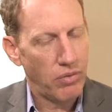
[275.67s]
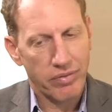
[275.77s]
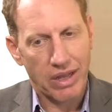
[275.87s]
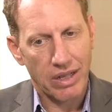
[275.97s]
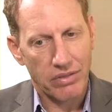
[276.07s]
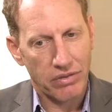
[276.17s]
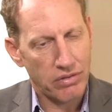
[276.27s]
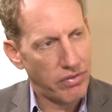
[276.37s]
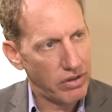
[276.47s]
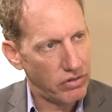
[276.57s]
We've got to get these
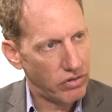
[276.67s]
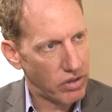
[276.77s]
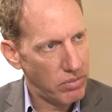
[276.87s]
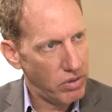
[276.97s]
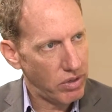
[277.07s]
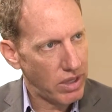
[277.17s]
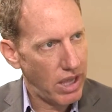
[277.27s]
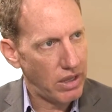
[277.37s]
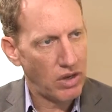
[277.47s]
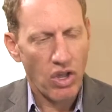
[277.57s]
devices to
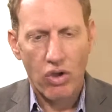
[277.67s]
communicate.